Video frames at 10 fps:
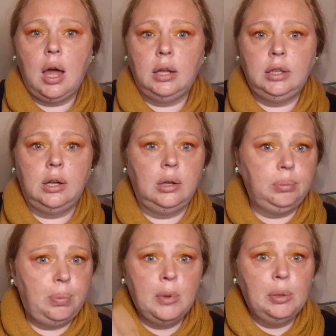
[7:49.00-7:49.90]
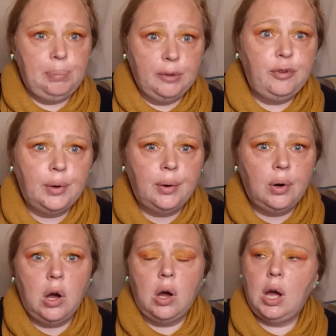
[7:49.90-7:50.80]
you know,
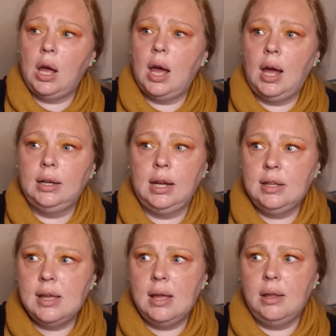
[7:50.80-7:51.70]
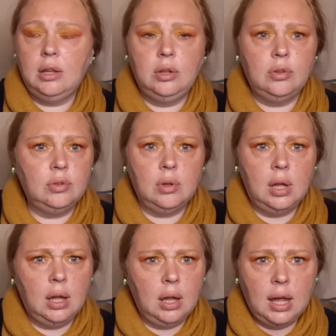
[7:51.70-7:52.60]
before. And
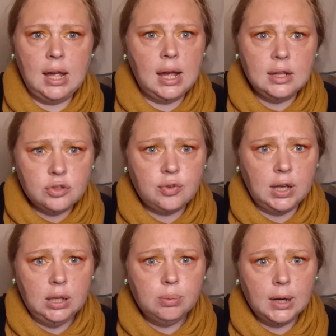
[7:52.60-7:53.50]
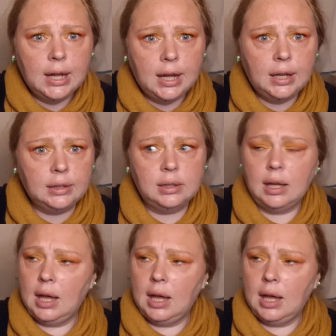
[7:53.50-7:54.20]
it's really weird,